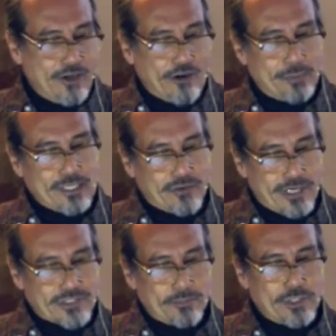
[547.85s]
of being
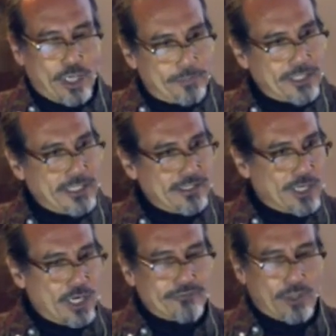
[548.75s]
granted monopoly
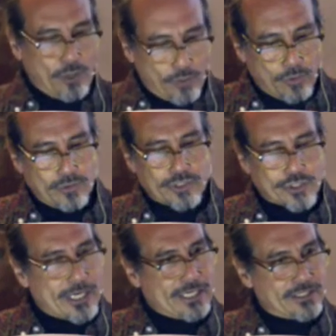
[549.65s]
over all
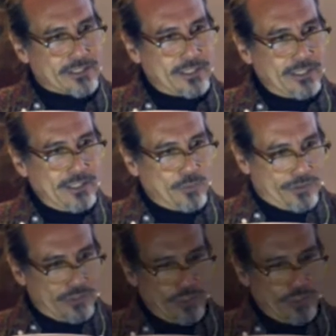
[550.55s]
trade with the